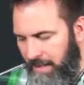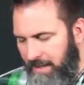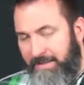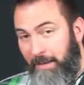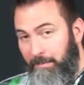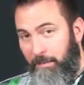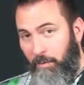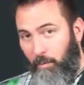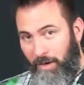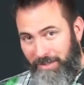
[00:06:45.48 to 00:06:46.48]
step number
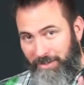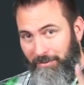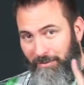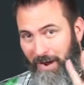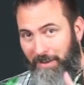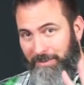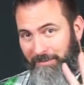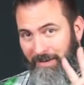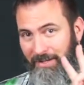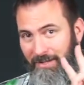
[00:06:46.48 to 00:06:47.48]
one and two,
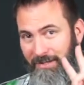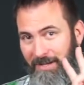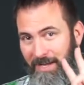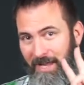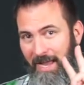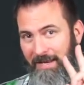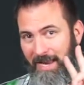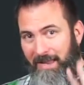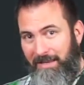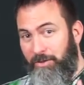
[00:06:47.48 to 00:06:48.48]
observation, and
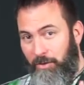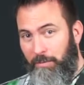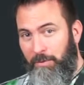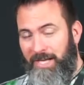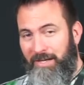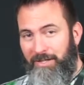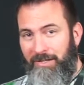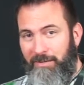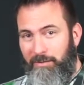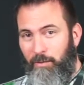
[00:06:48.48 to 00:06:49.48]

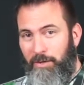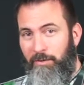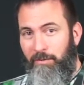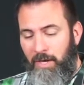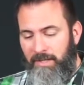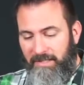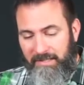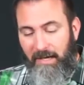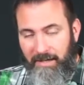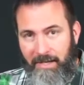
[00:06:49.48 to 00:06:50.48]
interpretation, is where you
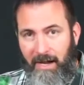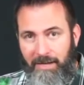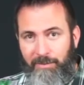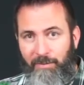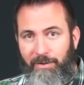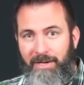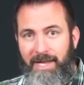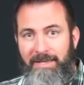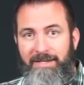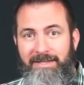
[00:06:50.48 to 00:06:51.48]
study God's word.
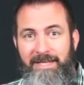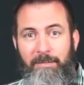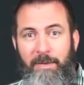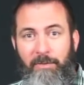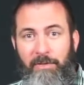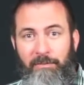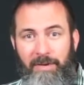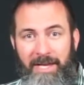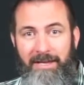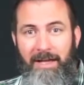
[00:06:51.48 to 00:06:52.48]
And then step number
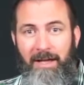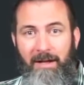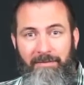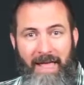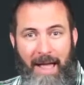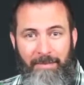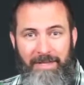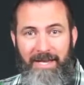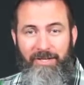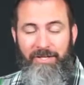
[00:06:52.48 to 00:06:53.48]
three of
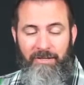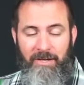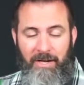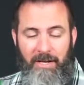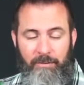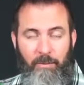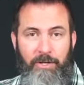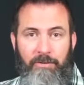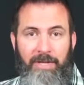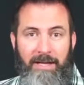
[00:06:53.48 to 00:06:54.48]
application is where
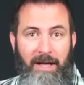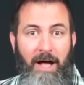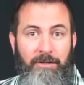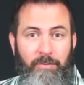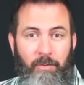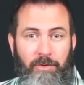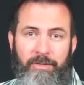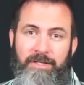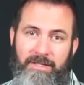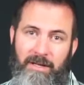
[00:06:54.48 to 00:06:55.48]
you let God's
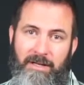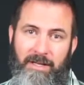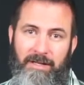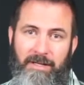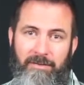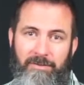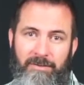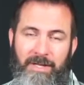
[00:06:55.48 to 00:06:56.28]
word study you